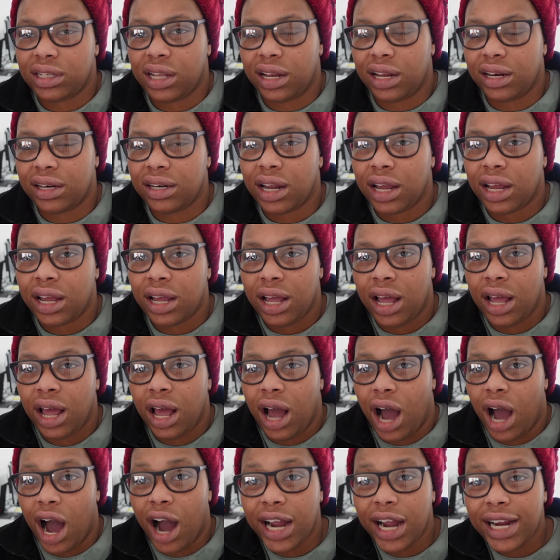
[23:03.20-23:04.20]
And
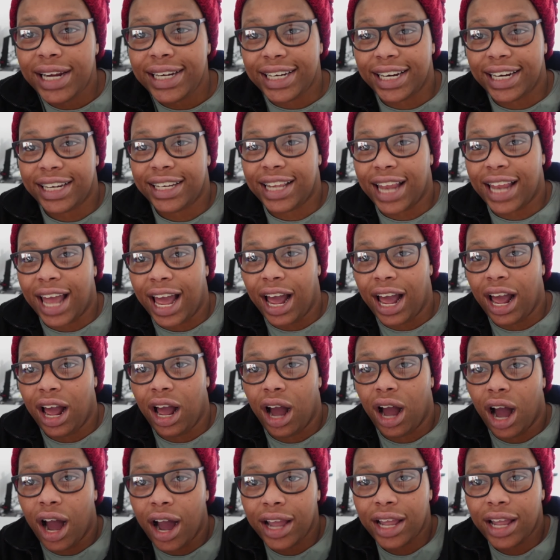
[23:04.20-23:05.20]
I did that.
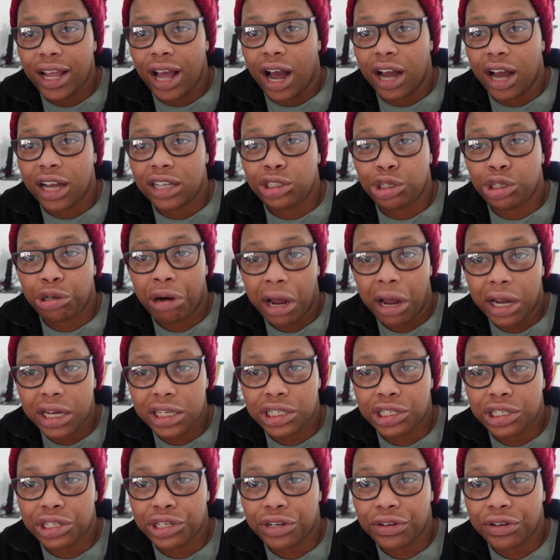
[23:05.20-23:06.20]
I tried
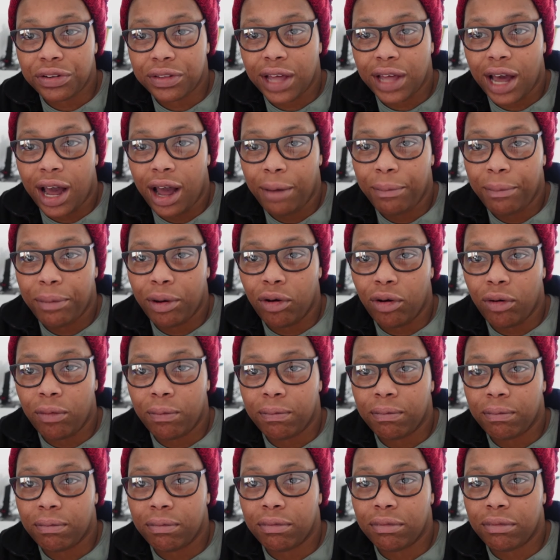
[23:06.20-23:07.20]
to do that, but
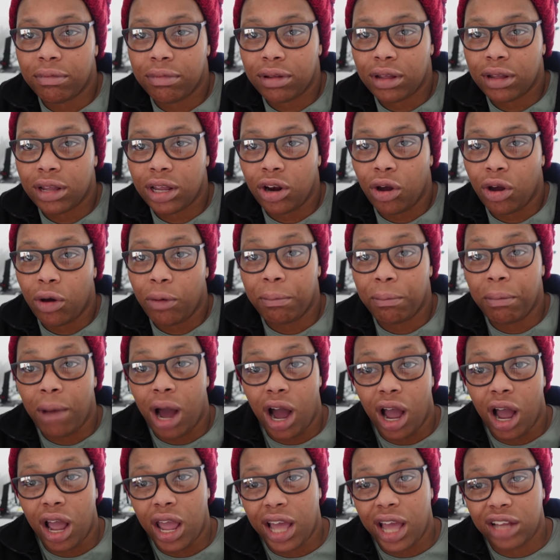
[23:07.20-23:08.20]

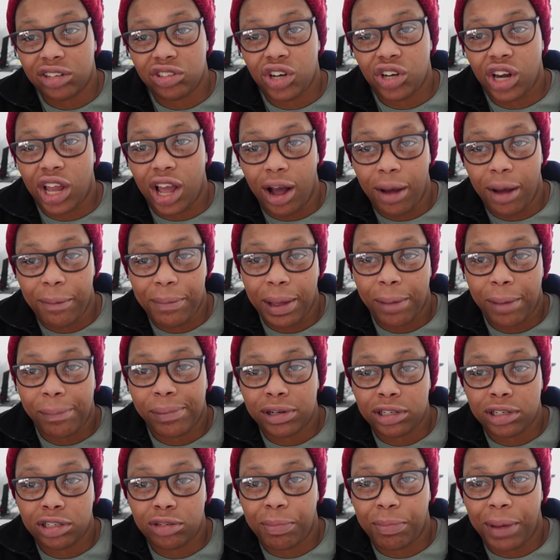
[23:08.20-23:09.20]
I actually got a bit of
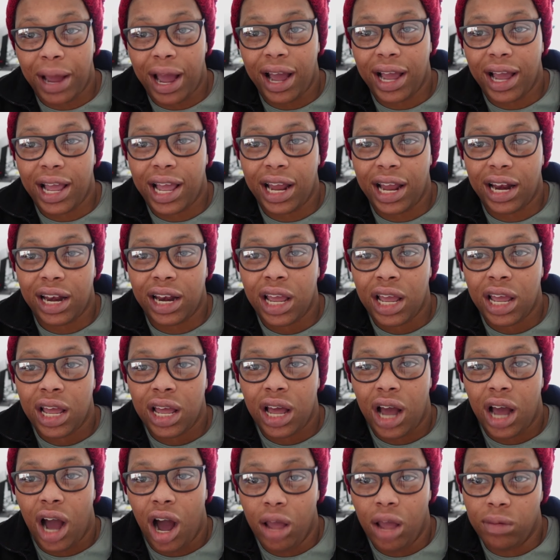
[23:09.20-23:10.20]
pushback, and
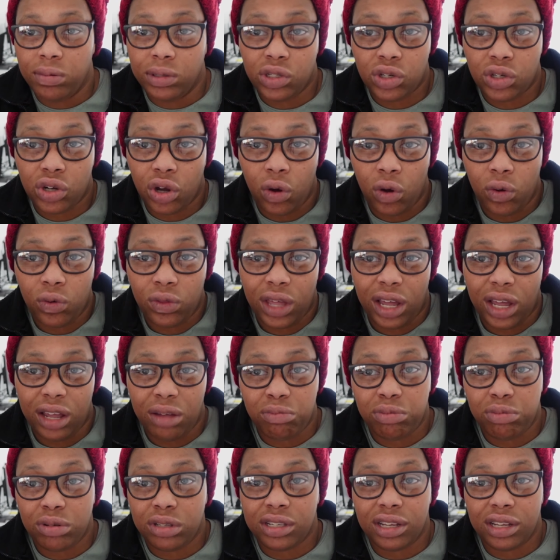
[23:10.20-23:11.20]
I was told that it
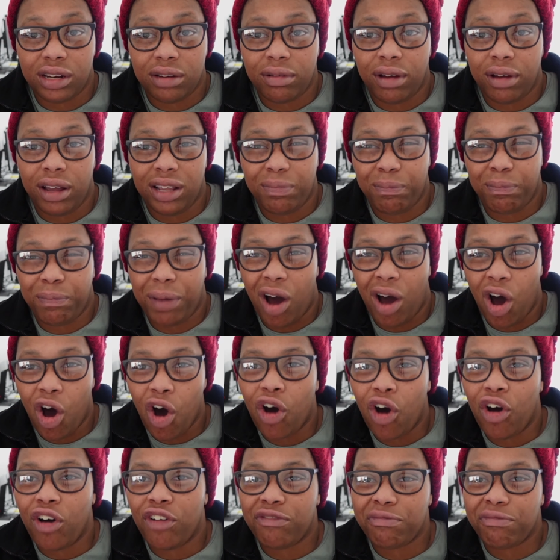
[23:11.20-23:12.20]
wasn't a
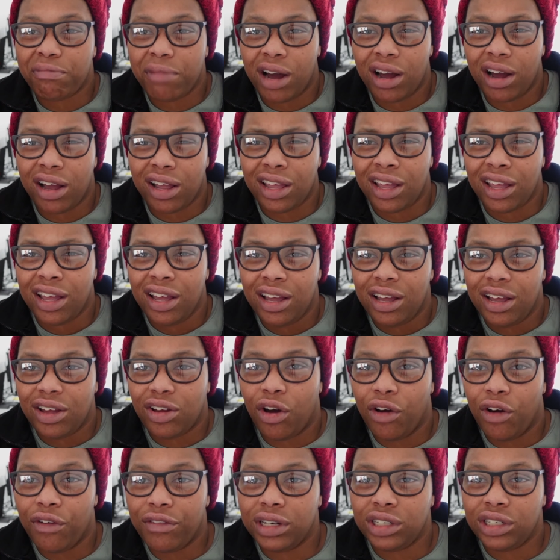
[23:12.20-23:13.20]
part of my
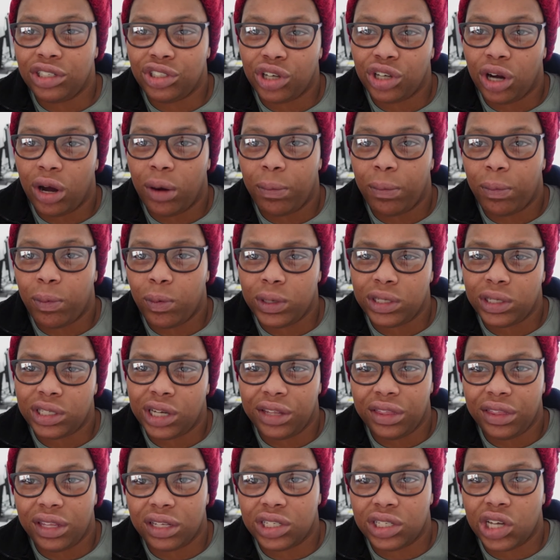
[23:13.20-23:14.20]
current job, which at
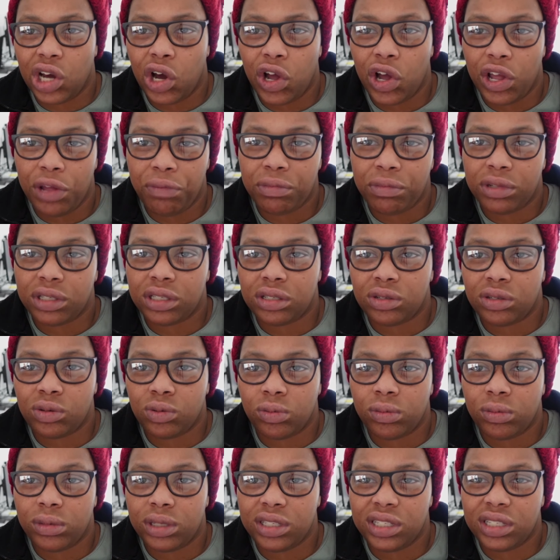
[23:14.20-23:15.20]
the time,
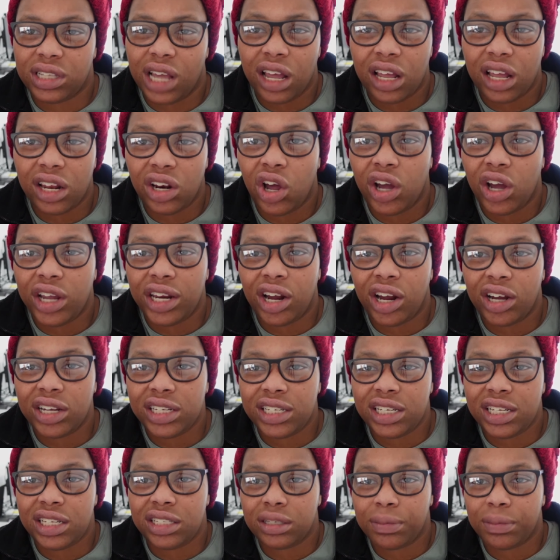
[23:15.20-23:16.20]
second line IT
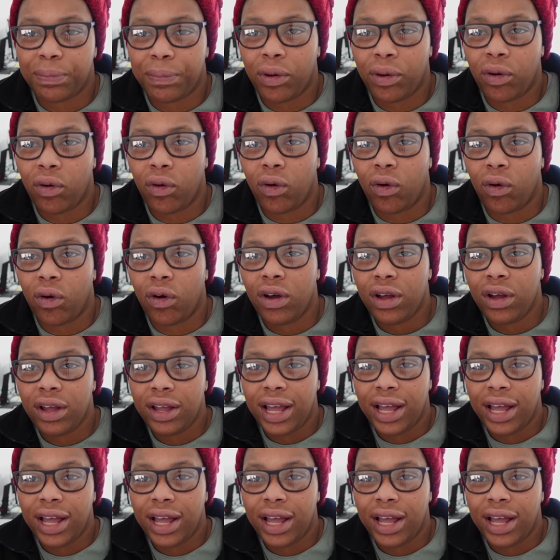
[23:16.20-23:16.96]
support.